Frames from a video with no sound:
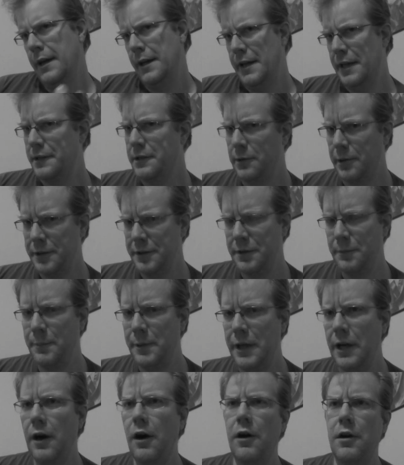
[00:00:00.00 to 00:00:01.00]
It's going to
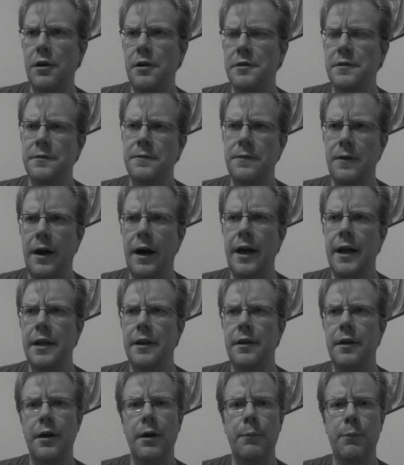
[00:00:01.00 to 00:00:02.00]
be harder to
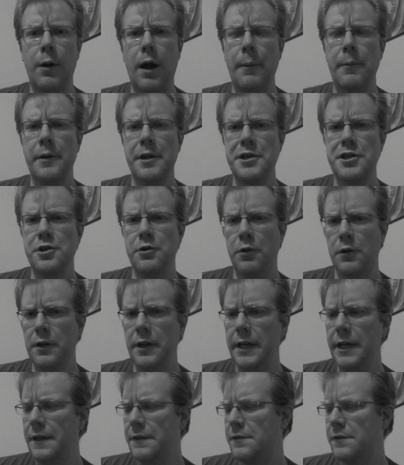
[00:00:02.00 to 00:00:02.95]
find probably shortly.